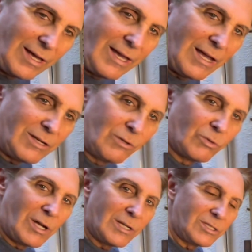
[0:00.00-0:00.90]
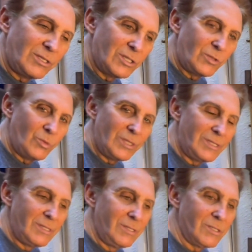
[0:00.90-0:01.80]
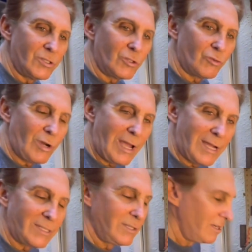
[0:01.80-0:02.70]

Adding rocks to this would distract